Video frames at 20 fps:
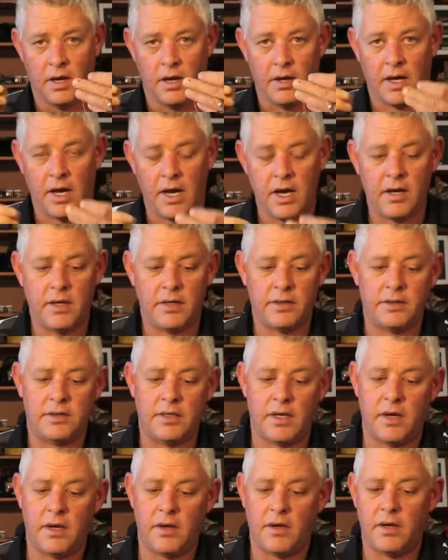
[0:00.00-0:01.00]
Okay,
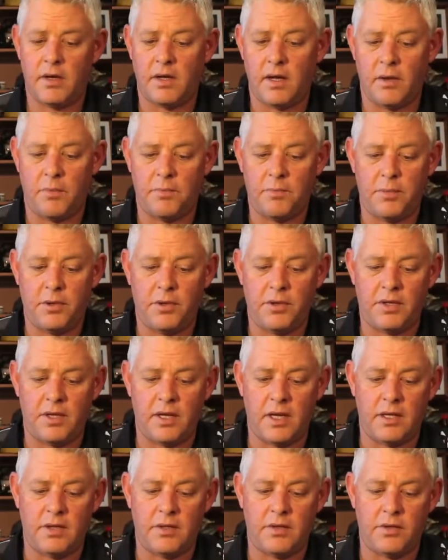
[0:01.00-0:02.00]
so I'll put
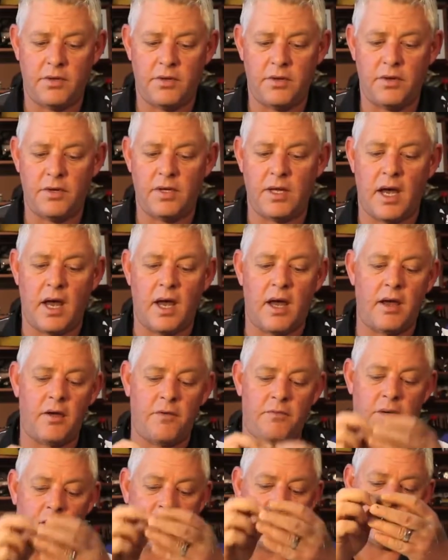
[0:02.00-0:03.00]
that through the eye
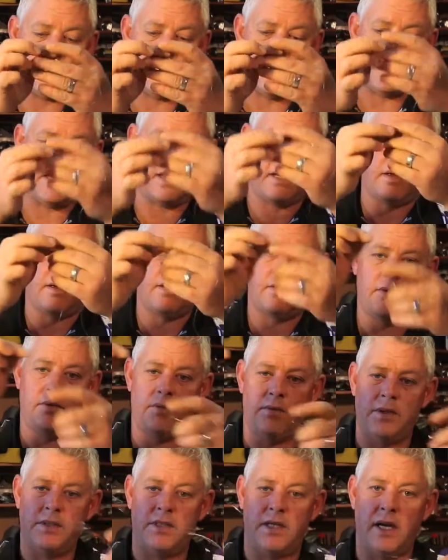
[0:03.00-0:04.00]
of my sinker,
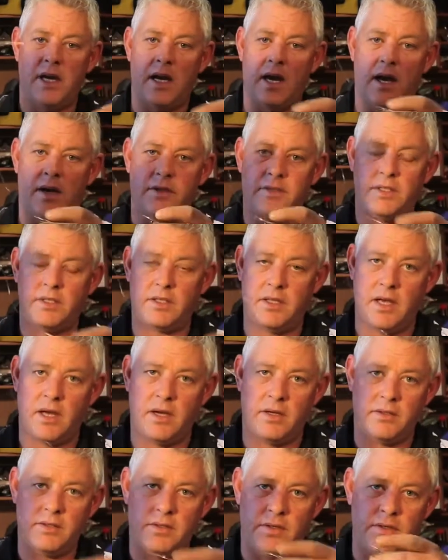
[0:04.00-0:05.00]
which allows it
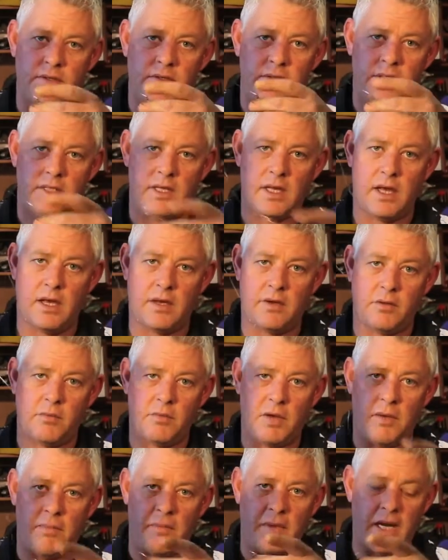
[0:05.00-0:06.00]
now to slide on
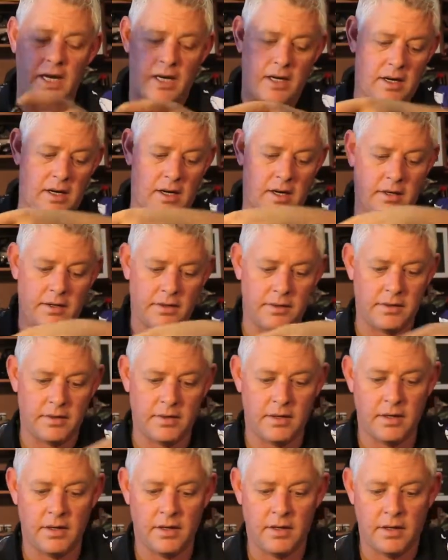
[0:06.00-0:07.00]
my main line.
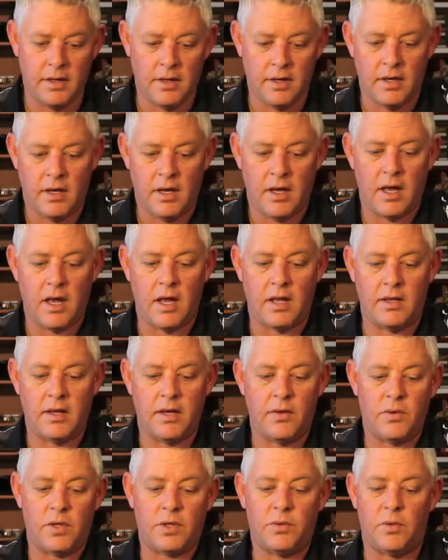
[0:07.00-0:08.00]
And
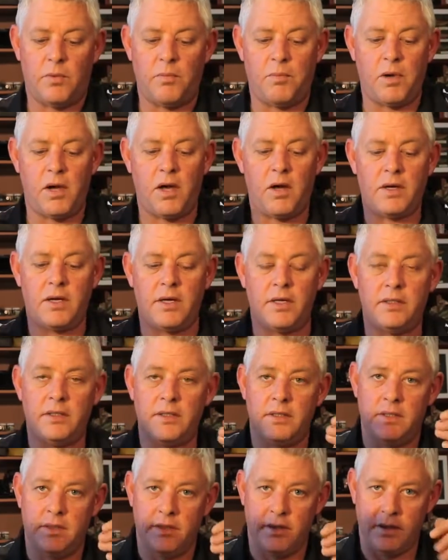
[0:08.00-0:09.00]
then what will block
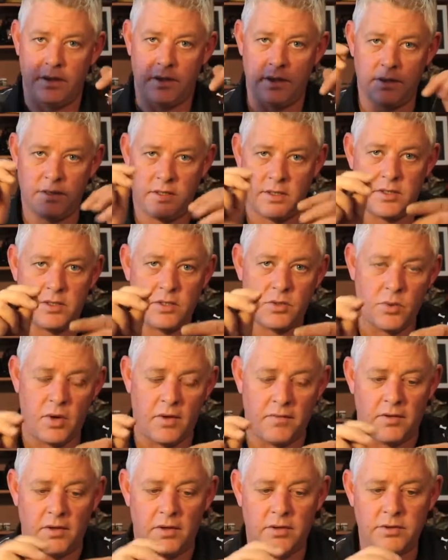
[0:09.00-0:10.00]
it is the
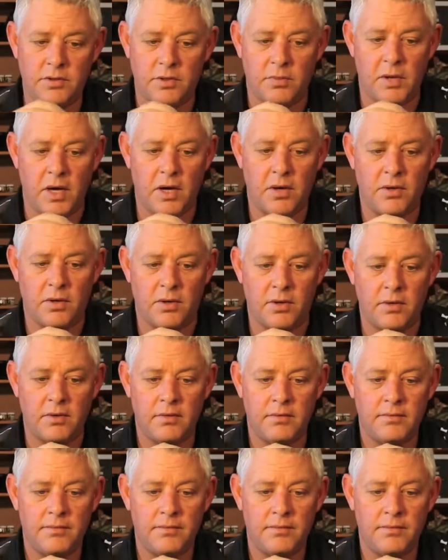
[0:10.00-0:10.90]
swivel to my hook.